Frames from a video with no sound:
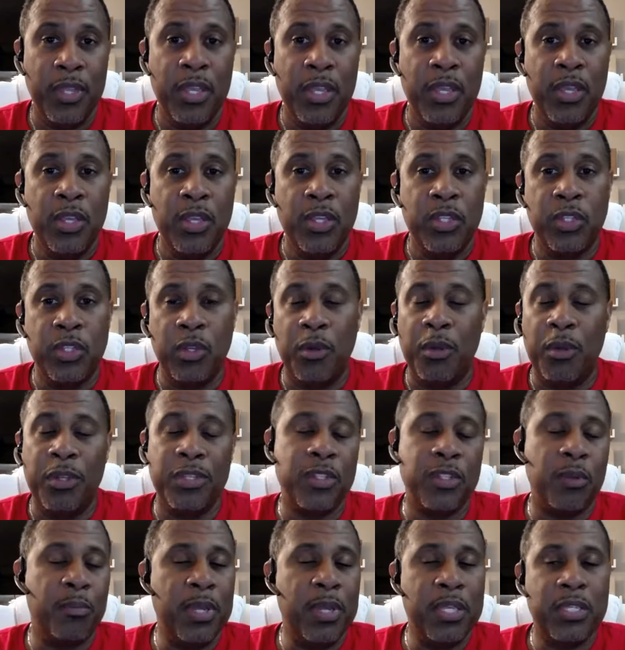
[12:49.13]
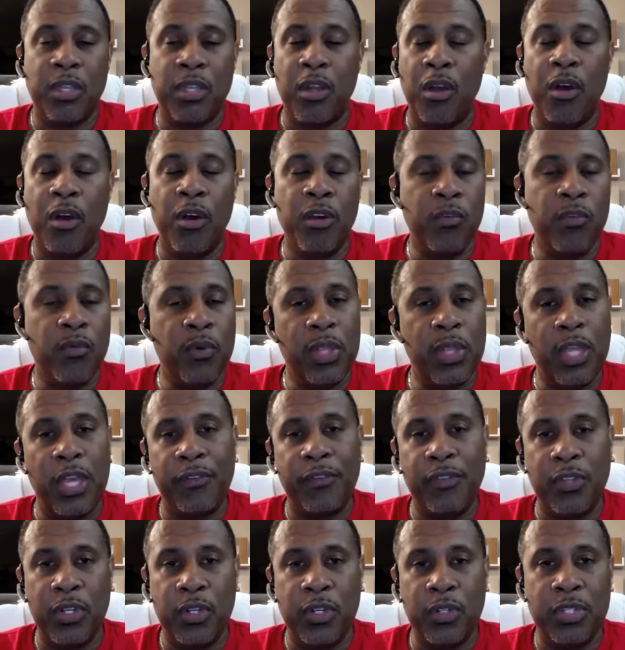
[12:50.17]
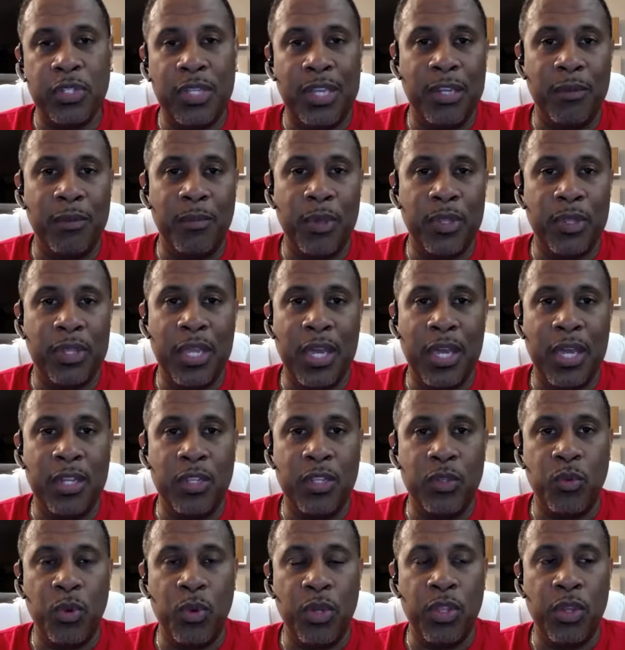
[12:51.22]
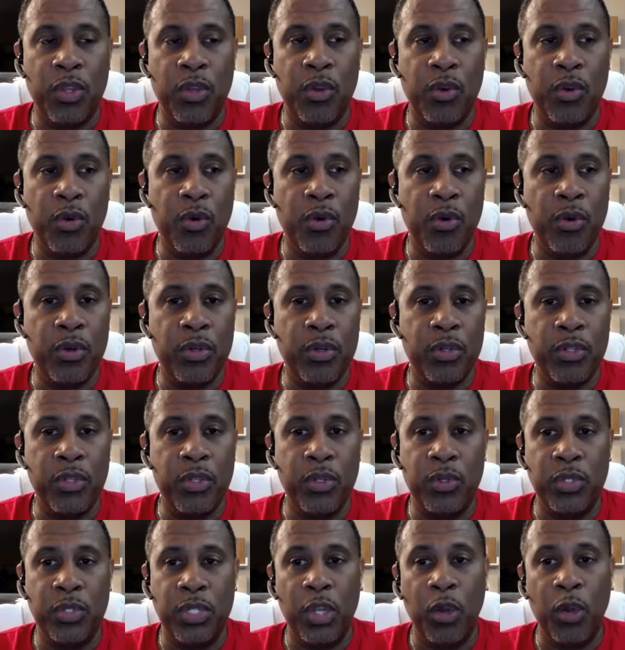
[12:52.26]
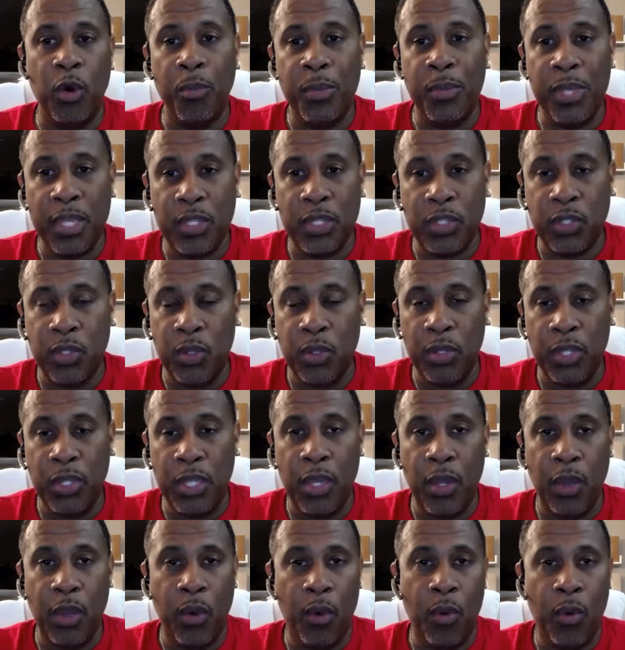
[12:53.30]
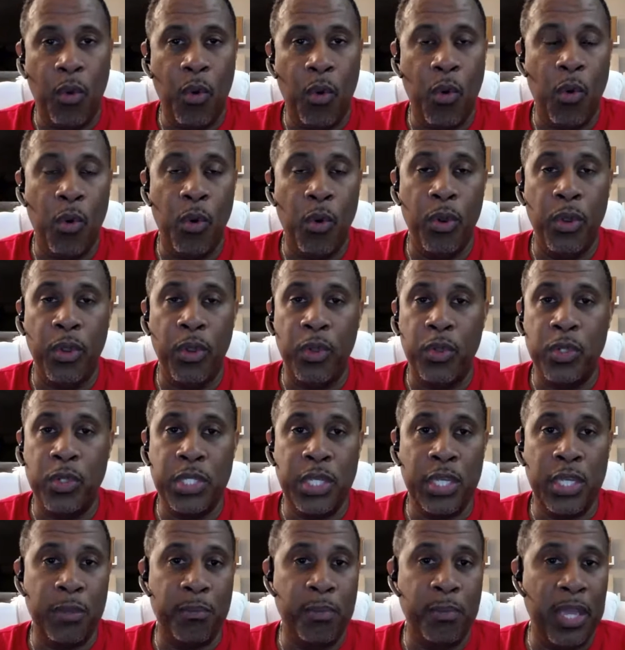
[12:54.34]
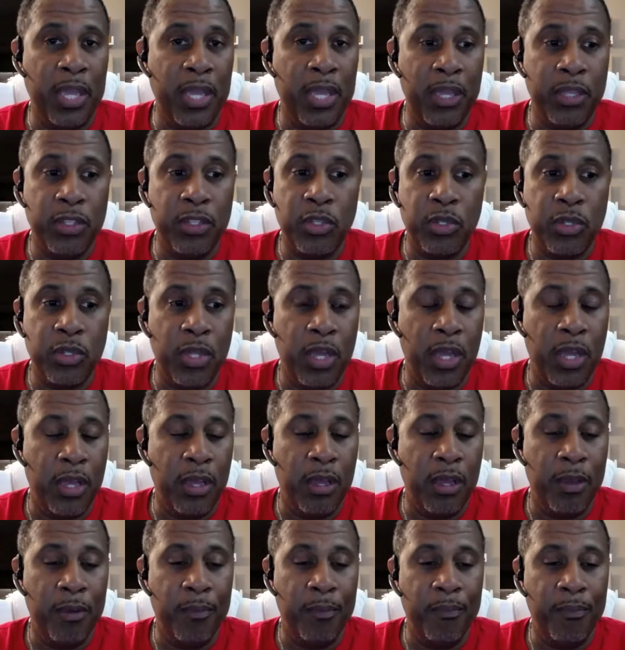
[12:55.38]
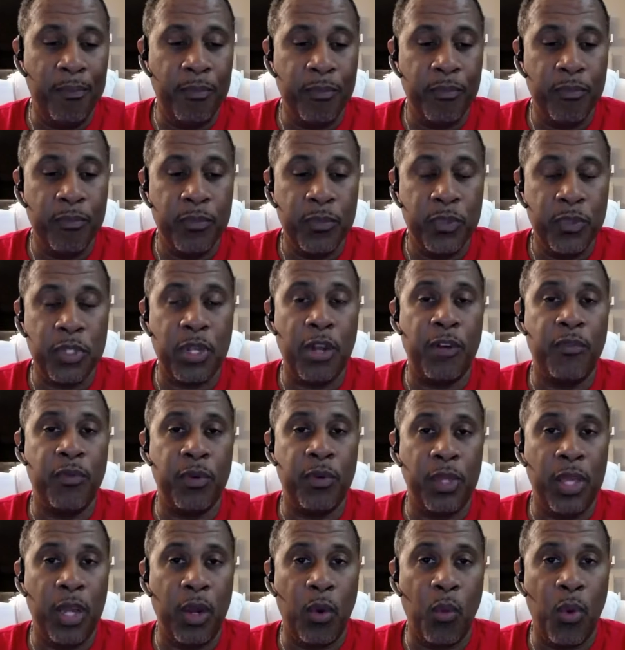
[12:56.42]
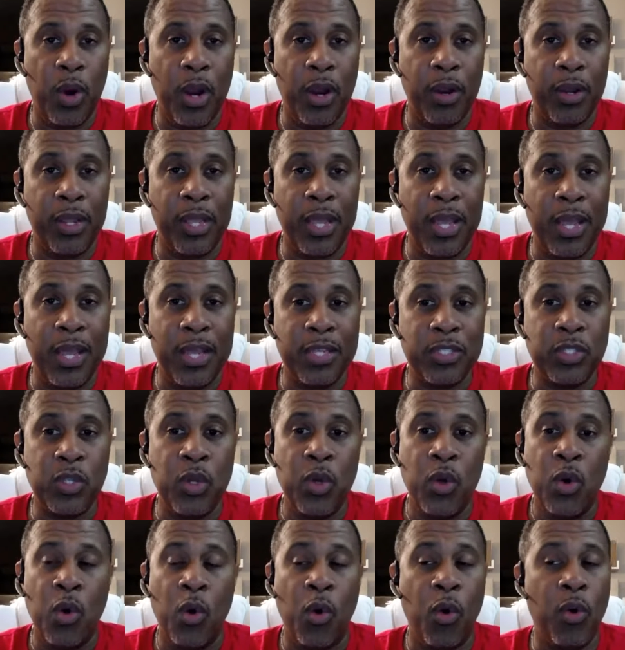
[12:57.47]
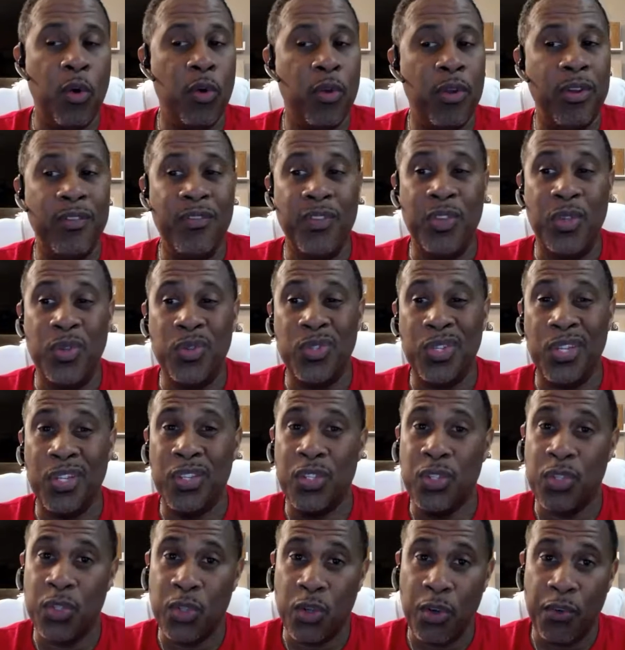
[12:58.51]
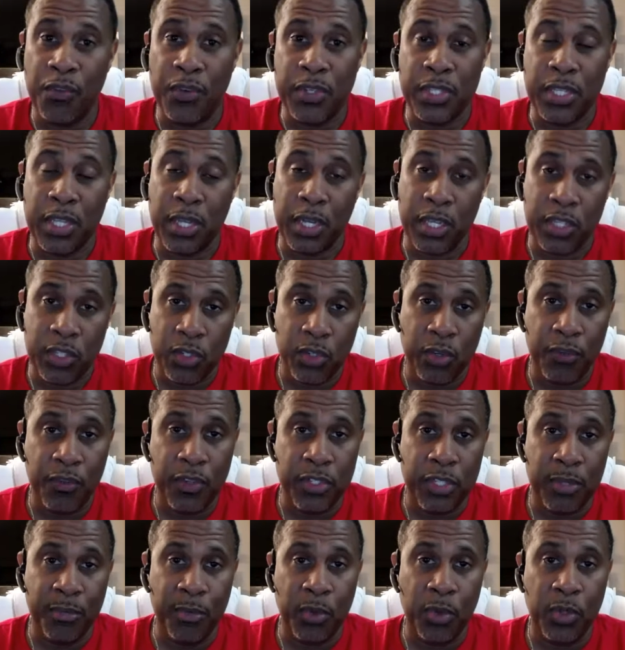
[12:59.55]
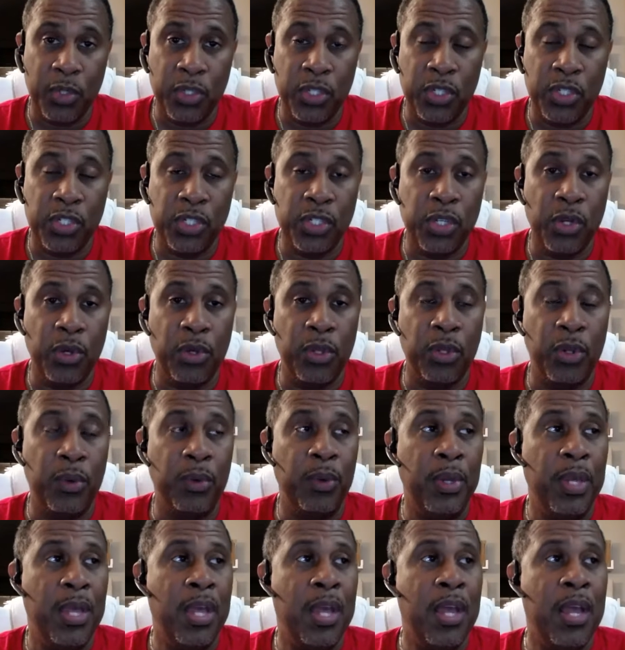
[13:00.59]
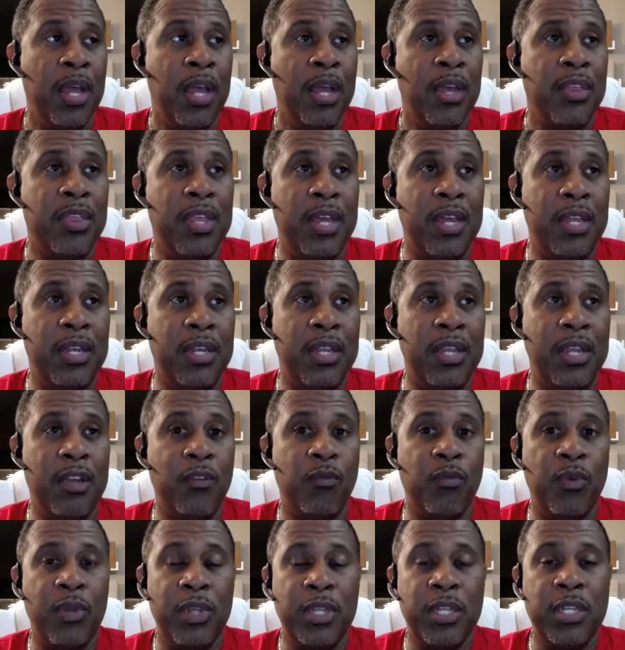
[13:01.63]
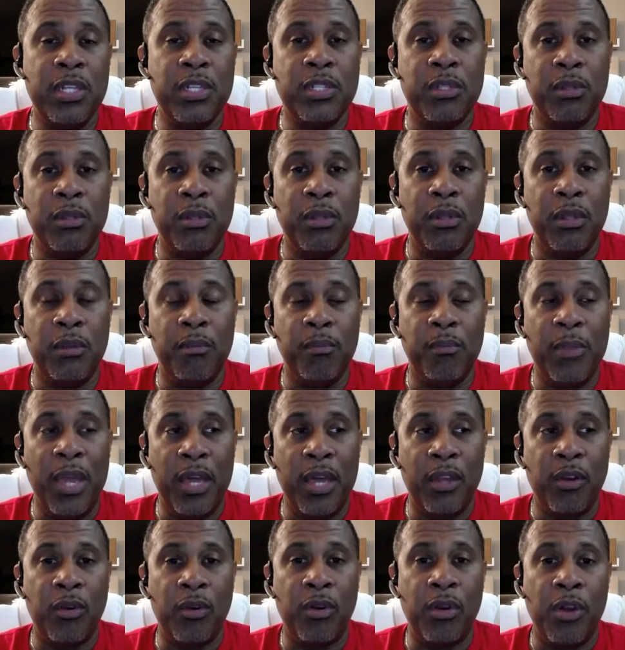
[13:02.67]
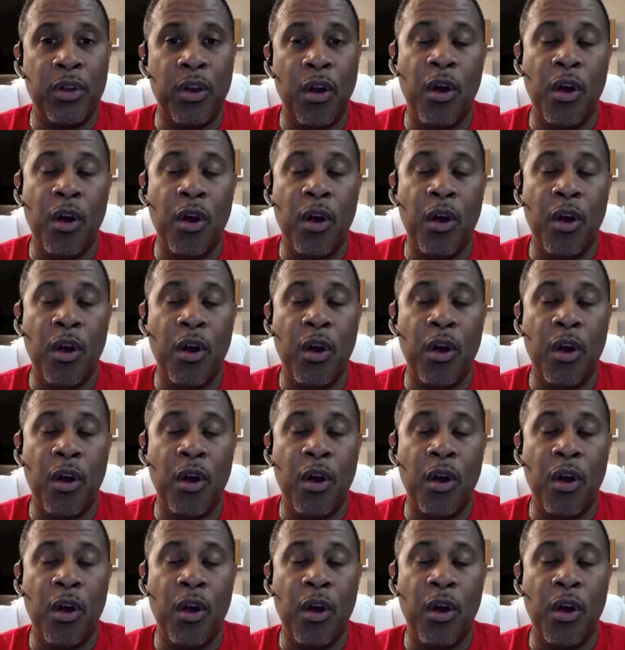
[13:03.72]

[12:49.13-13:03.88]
So basically, all you really have to understand about that is whether you're using OBS Studio or you're using a paid software like Wirecast, or you're even using a service like a service I'm going to show you, then it really doesn't matter.